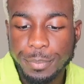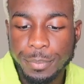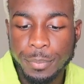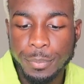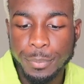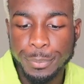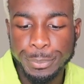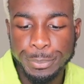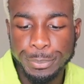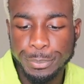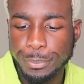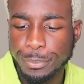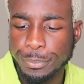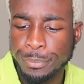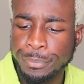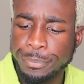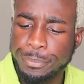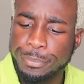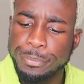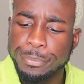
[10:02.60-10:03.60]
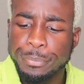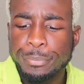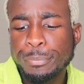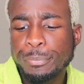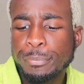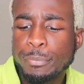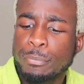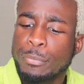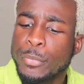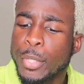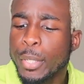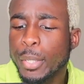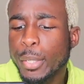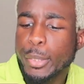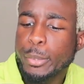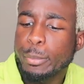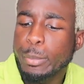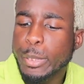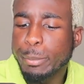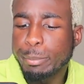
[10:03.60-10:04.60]
who
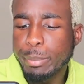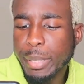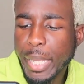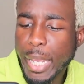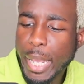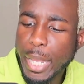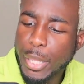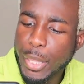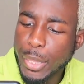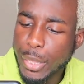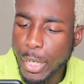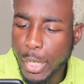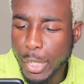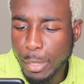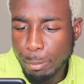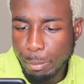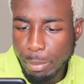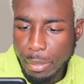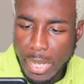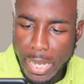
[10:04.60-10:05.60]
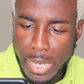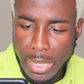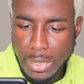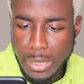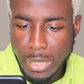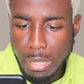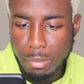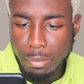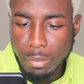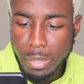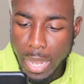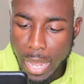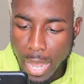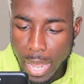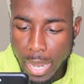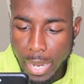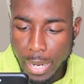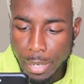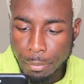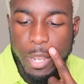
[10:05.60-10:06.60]
would be in third place,
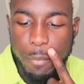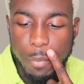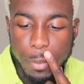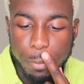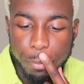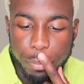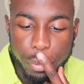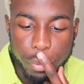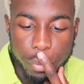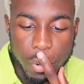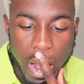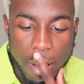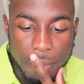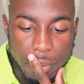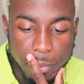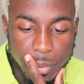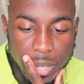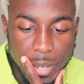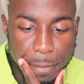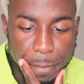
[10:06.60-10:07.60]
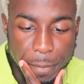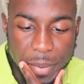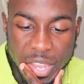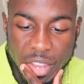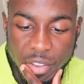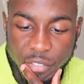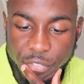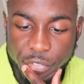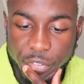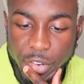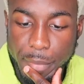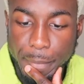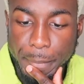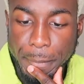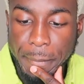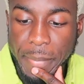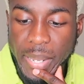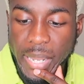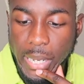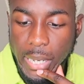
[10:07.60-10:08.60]
okay? It would probably be, for
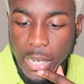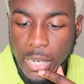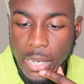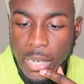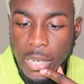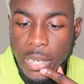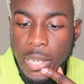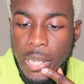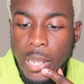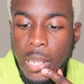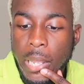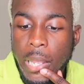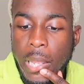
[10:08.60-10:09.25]
me,